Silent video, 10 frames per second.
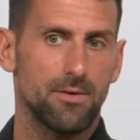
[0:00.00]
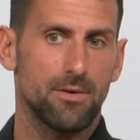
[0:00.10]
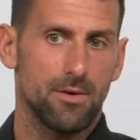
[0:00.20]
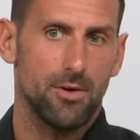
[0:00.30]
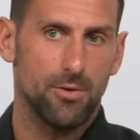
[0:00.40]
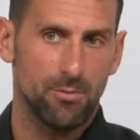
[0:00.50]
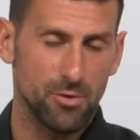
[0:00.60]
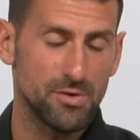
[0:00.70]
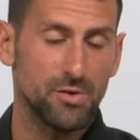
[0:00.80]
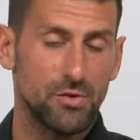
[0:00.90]
you know,
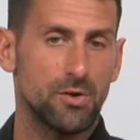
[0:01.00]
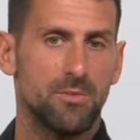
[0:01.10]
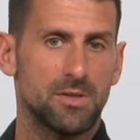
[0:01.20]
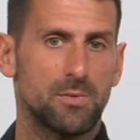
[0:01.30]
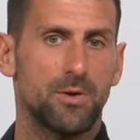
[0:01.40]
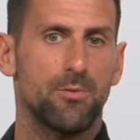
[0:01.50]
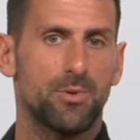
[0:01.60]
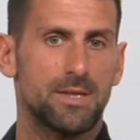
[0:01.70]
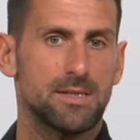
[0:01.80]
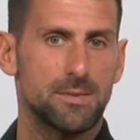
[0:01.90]
most of the tournaments where you
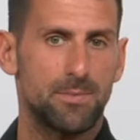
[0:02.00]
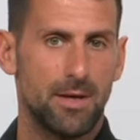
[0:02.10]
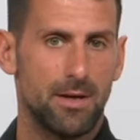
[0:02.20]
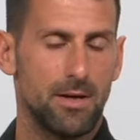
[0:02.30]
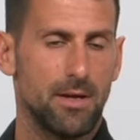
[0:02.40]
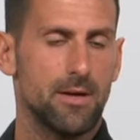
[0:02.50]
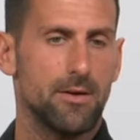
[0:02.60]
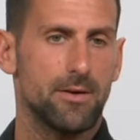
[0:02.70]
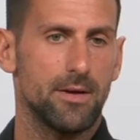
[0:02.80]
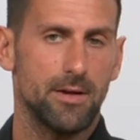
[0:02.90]
participate in a
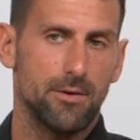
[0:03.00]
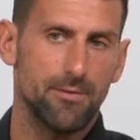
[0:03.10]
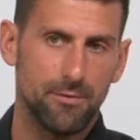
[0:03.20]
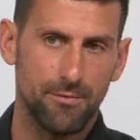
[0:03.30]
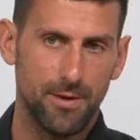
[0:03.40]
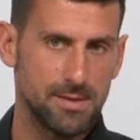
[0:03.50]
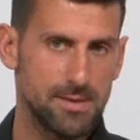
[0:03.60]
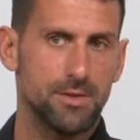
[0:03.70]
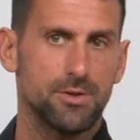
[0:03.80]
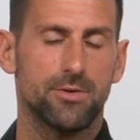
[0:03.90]
year, and then you have to face
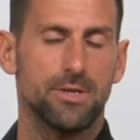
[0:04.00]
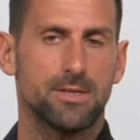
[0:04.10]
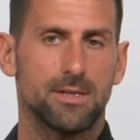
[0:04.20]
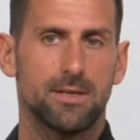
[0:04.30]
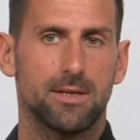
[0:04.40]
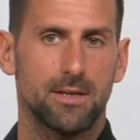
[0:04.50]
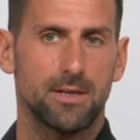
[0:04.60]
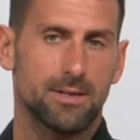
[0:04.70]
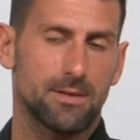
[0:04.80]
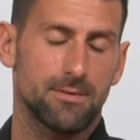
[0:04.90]
injuries
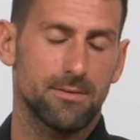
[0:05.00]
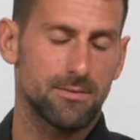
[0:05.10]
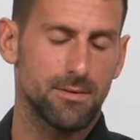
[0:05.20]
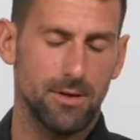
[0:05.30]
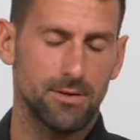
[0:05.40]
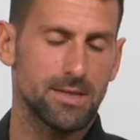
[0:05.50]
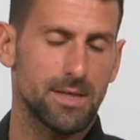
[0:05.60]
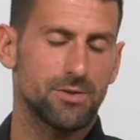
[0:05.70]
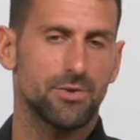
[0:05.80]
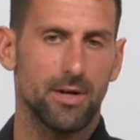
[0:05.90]
and, you know, et
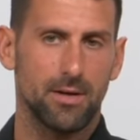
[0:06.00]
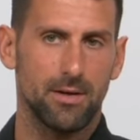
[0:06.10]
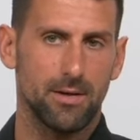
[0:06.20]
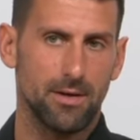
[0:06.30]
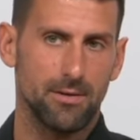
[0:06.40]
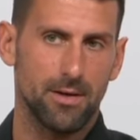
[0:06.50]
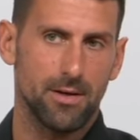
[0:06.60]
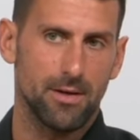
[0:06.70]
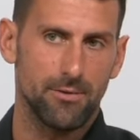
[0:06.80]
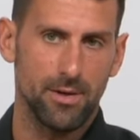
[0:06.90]
cetera, in
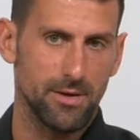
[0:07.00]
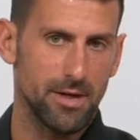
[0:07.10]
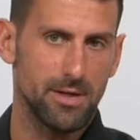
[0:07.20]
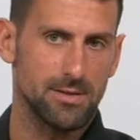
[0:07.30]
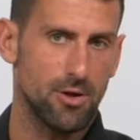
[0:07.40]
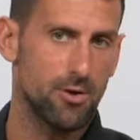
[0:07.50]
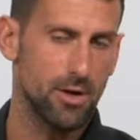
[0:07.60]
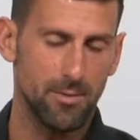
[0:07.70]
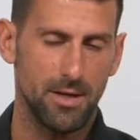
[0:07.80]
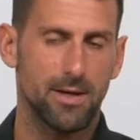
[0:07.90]
a career that is
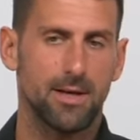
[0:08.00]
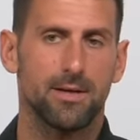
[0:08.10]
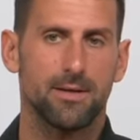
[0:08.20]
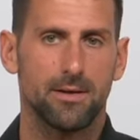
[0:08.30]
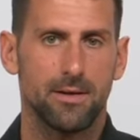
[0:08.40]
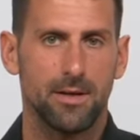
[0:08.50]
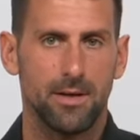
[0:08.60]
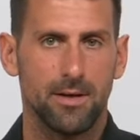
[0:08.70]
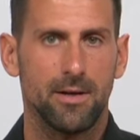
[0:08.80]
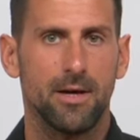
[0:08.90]
long. I mean,
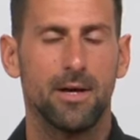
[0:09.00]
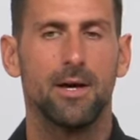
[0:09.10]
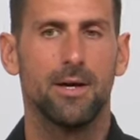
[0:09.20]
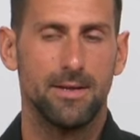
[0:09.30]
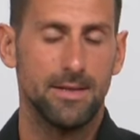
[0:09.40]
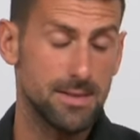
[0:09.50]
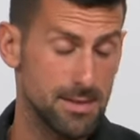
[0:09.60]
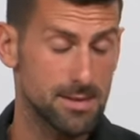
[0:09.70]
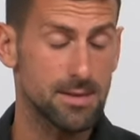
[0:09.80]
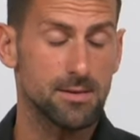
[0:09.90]
in this
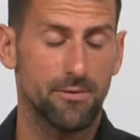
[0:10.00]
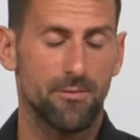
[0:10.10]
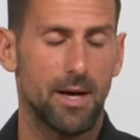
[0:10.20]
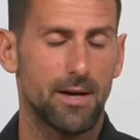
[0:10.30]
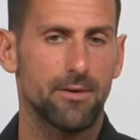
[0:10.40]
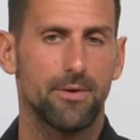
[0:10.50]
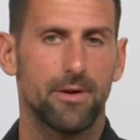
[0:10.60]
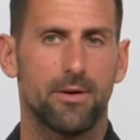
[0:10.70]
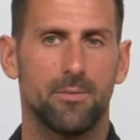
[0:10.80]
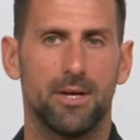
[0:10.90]
instance of my
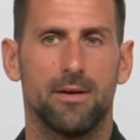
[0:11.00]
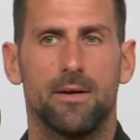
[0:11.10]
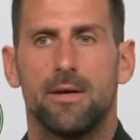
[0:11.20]
career, I mean,